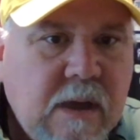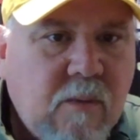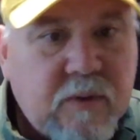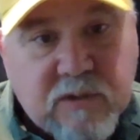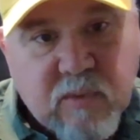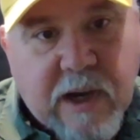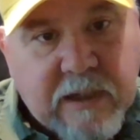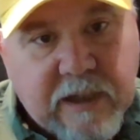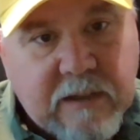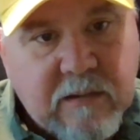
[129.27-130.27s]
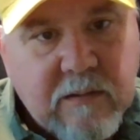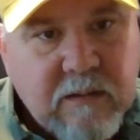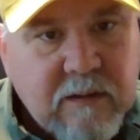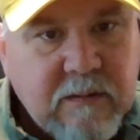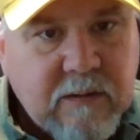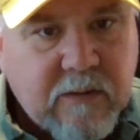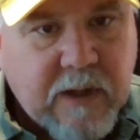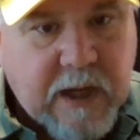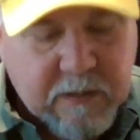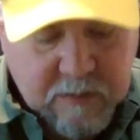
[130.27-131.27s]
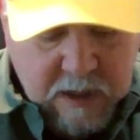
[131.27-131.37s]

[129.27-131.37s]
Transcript: which is what I did. Okay.